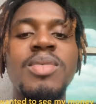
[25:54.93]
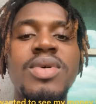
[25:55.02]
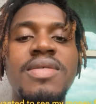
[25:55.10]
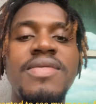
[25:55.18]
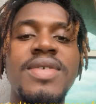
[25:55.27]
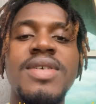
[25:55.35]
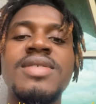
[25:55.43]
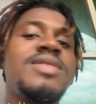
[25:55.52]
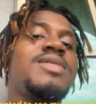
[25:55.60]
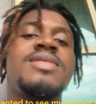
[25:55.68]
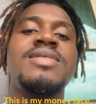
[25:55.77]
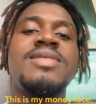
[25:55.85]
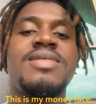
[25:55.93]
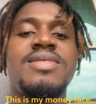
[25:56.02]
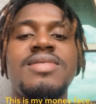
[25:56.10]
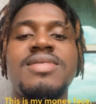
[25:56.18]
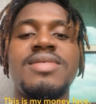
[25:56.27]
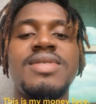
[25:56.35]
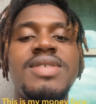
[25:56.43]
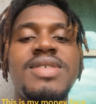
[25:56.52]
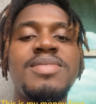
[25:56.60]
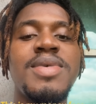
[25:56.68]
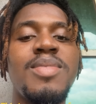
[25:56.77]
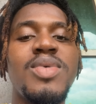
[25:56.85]
morning face? This is
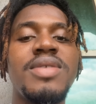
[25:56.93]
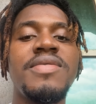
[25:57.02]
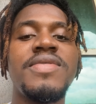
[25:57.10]
my morning